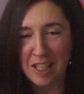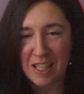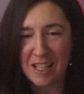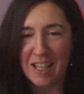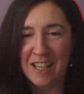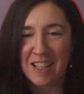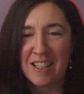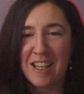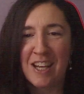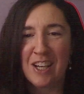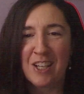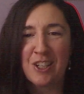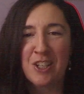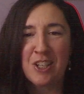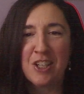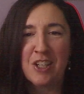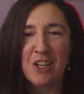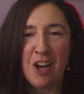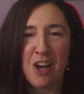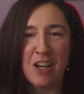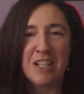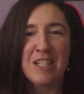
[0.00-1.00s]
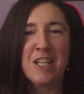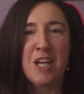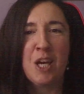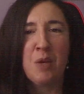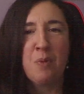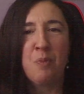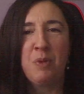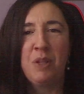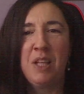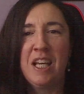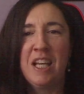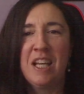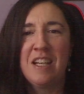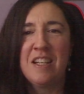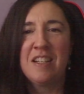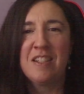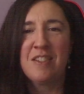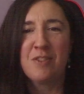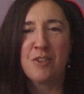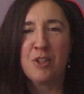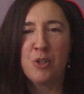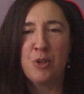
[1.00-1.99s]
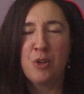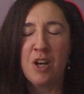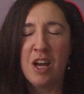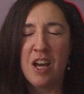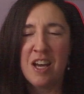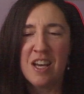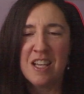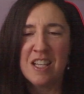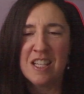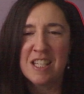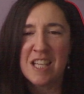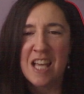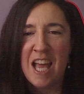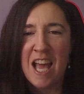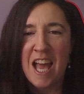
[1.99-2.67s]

Got a lot of good content planned for you guys.